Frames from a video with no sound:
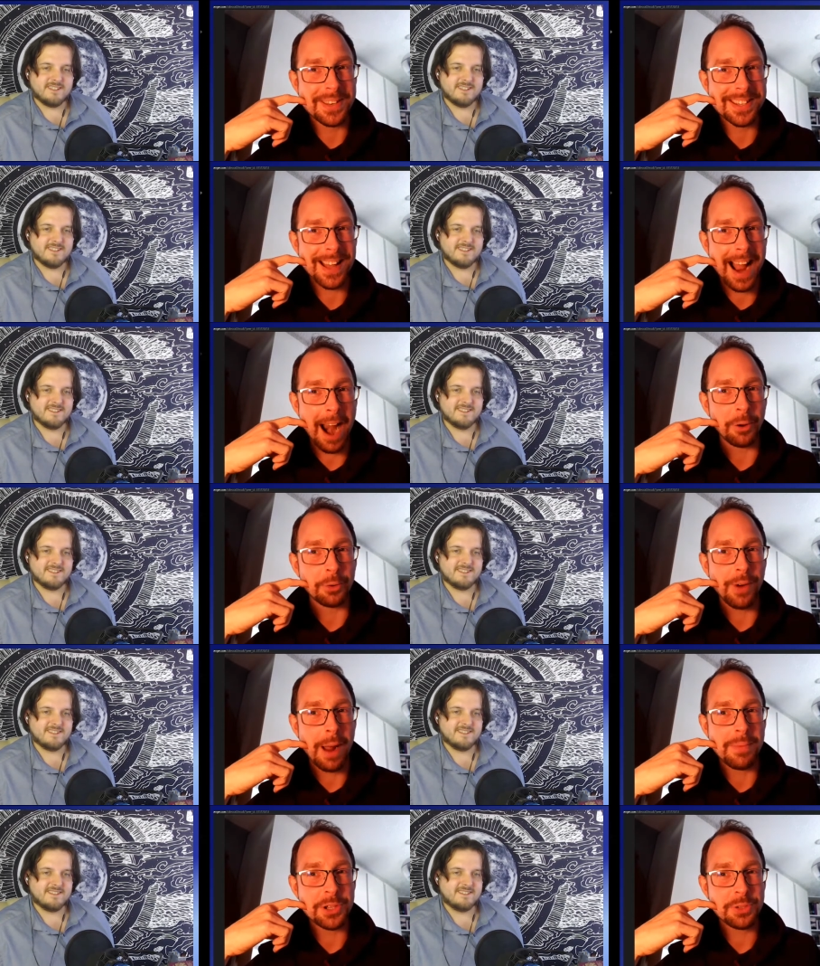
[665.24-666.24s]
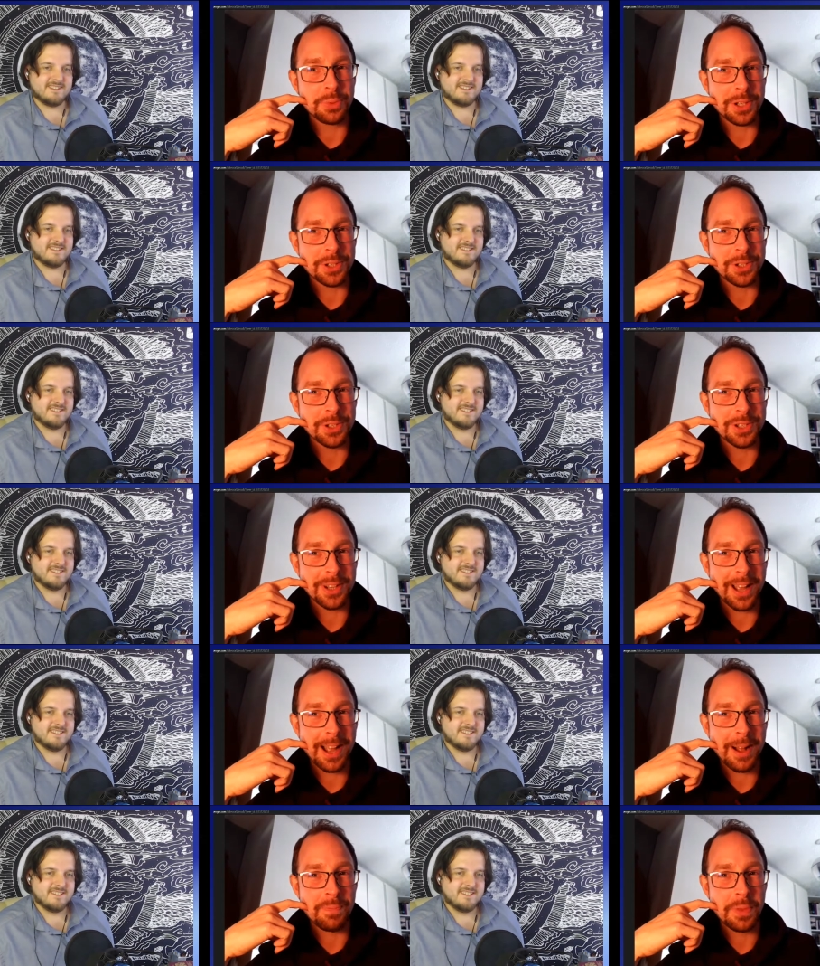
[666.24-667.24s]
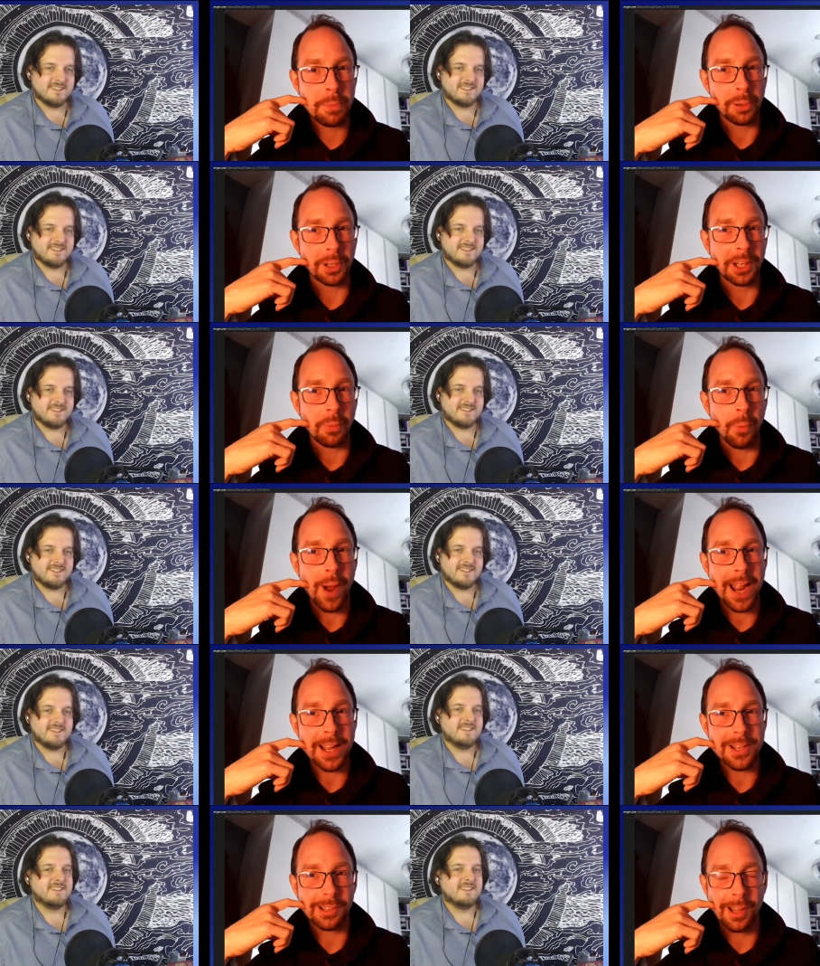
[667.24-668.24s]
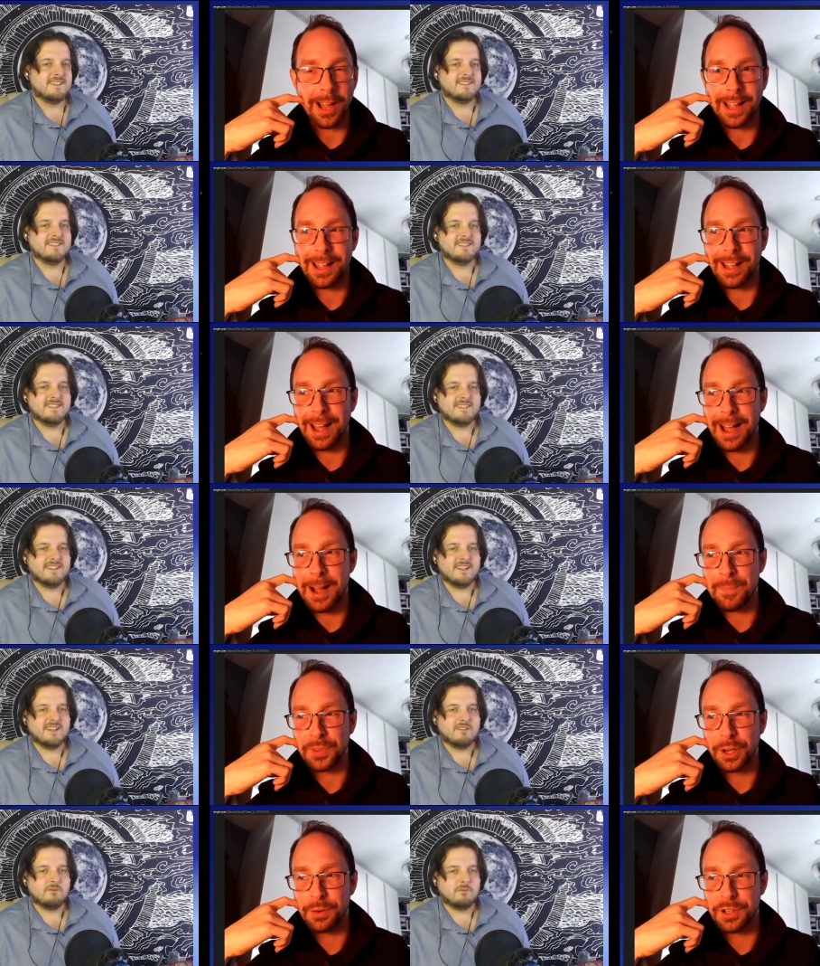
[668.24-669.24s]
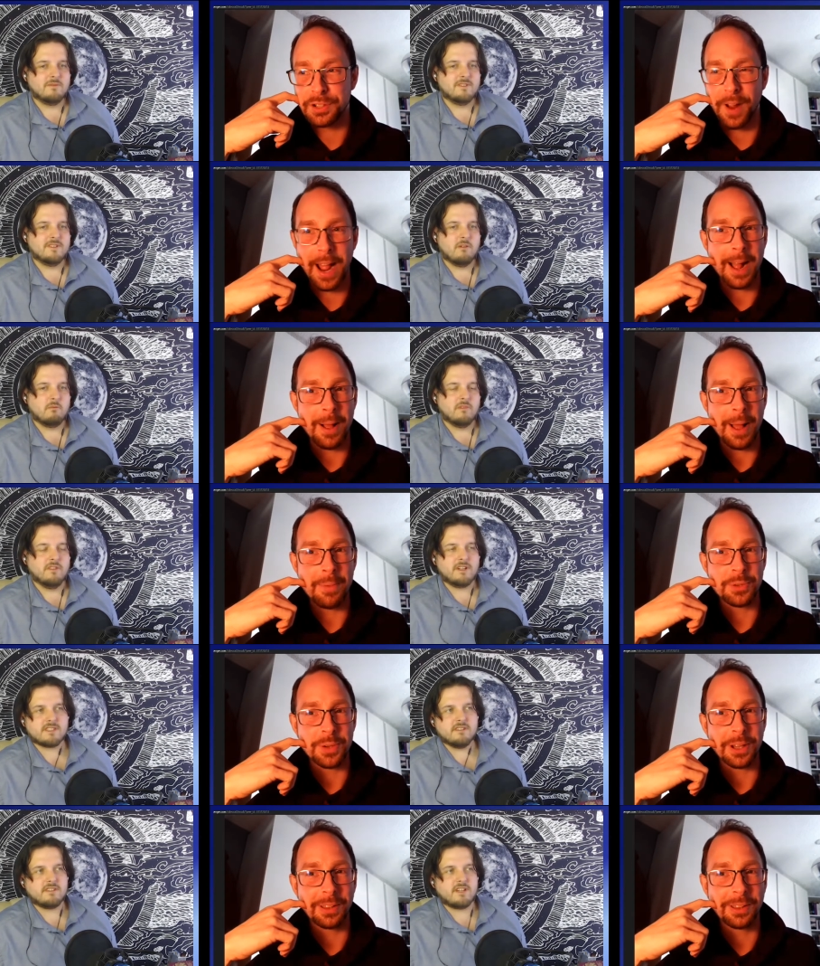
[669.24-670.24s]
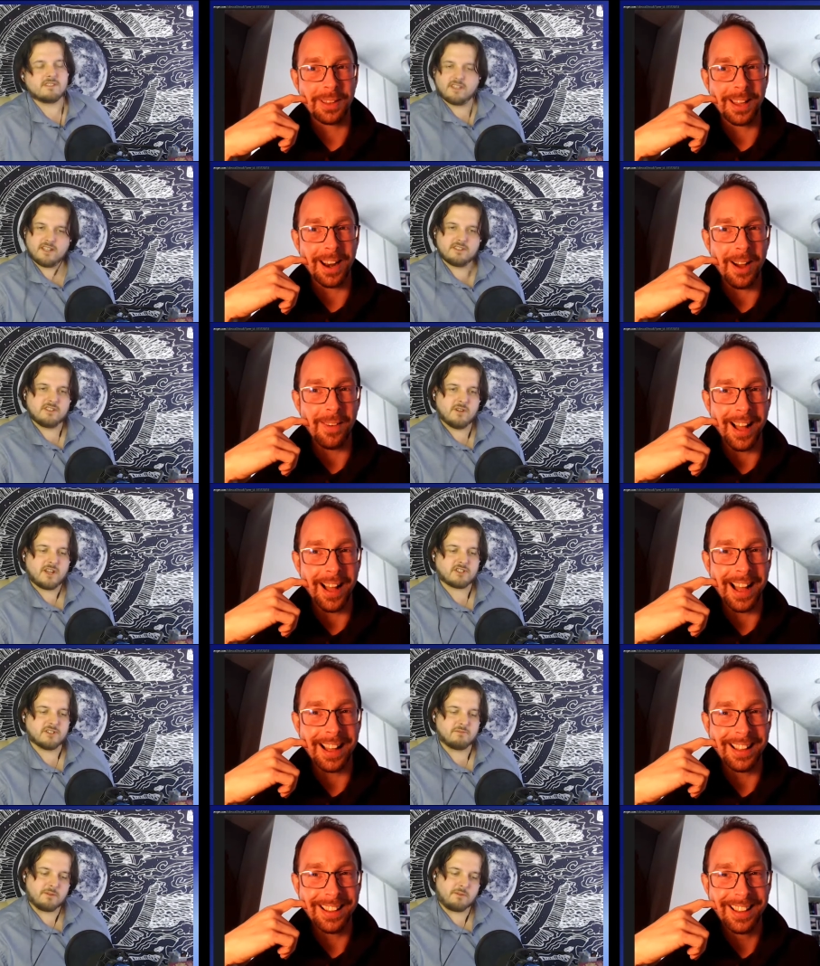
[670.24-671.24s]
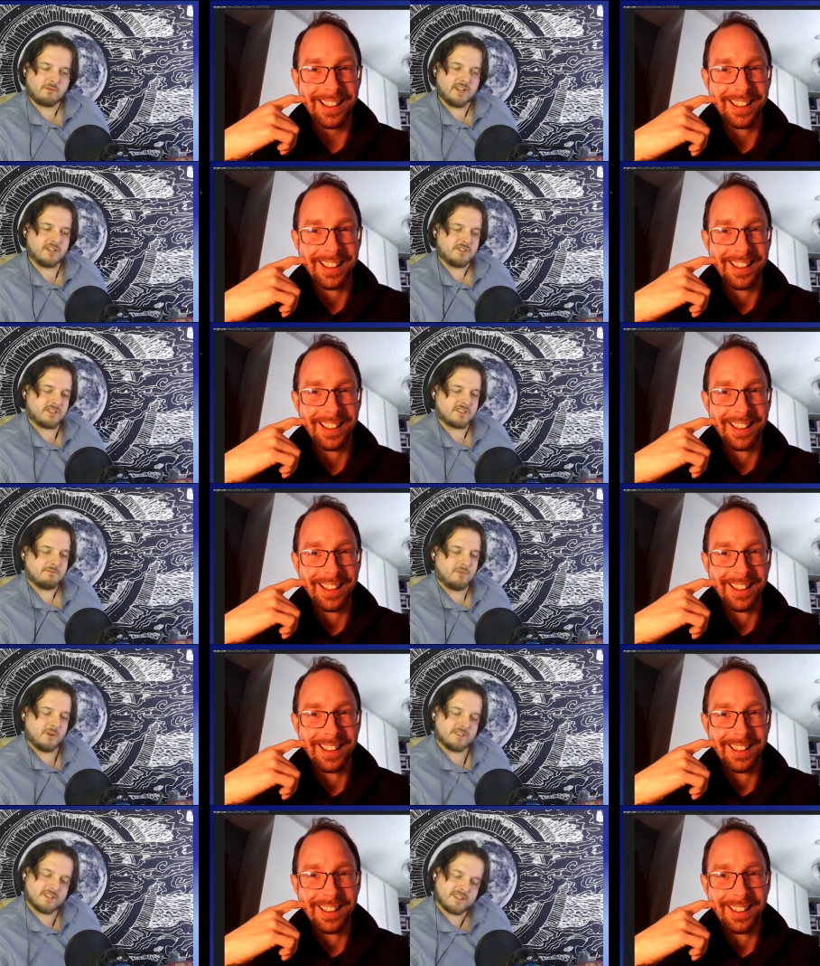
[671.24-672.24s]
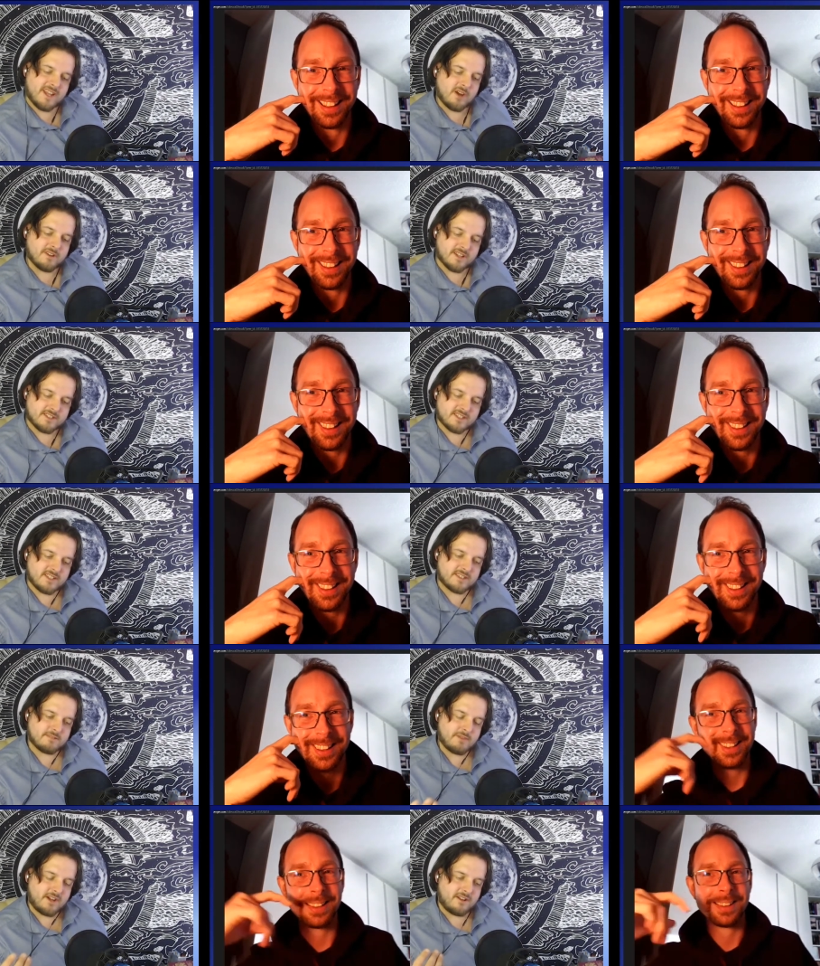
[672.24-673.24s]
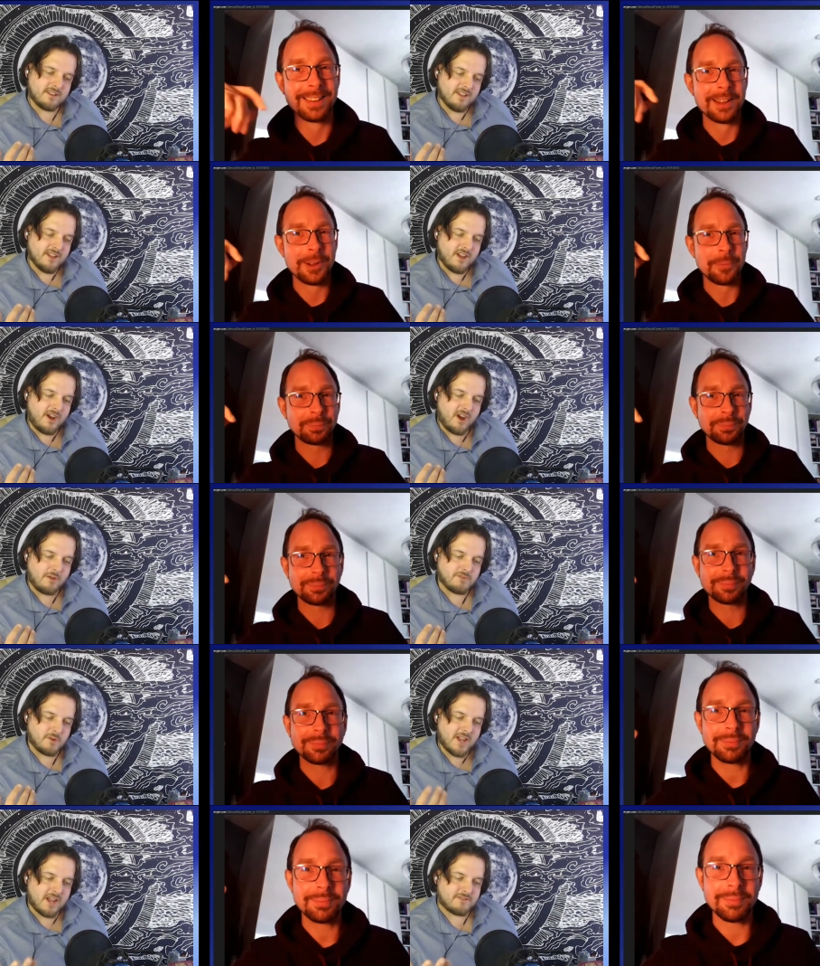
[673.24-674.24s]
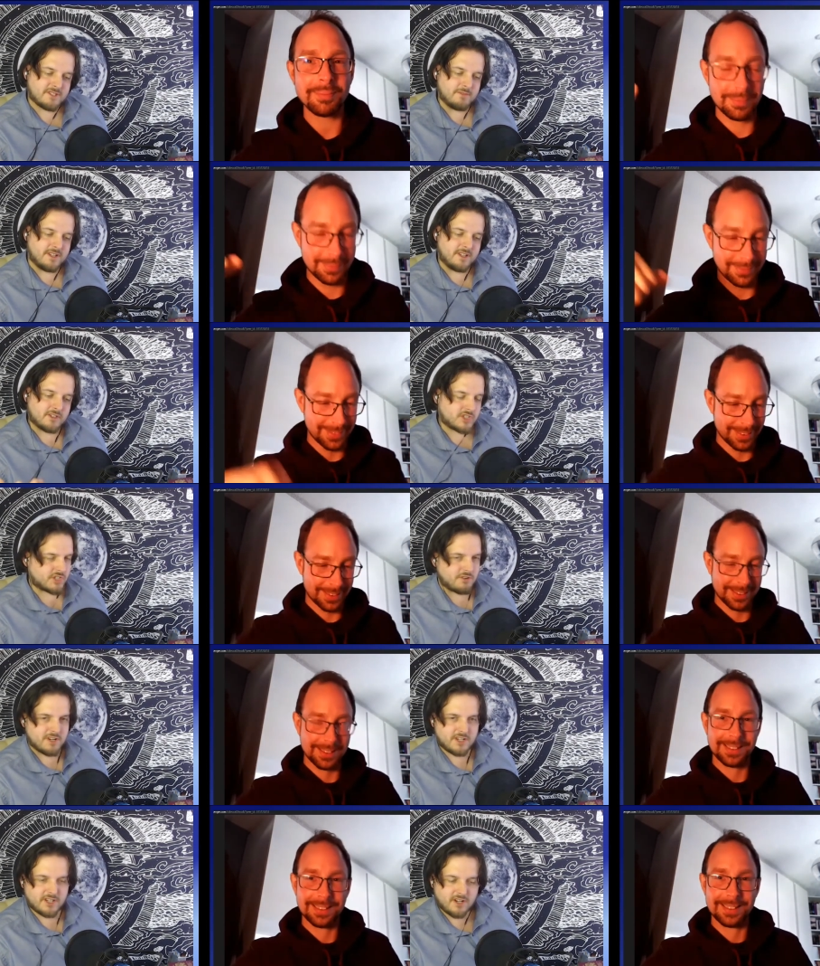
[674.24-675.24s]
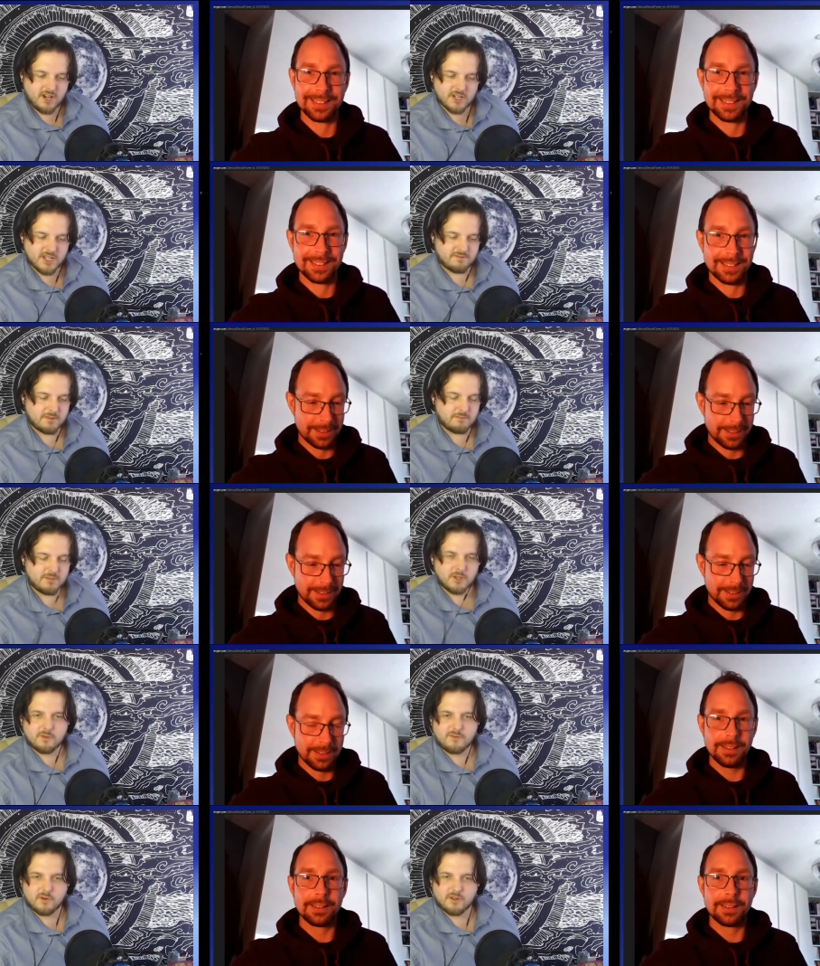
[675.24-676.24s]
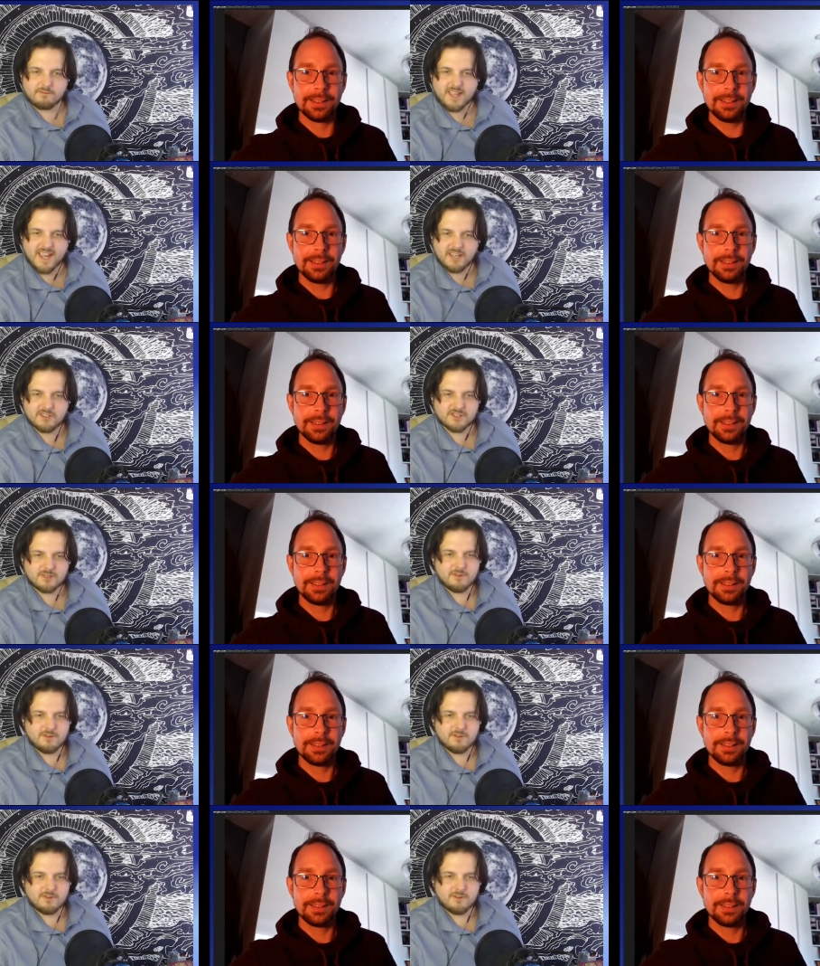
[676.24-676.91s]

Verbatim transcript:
Speaker 1: uh, Harold Ramis was um, pulling up weights like um, Christopher Hemsworth. Well, that's, that's, you, know, you actually uh,
Speaker 2: bring up a really interesting point there. Nowadays, it's about um, you have to be a straight guy. You have to be beautiful. You have to be handsome,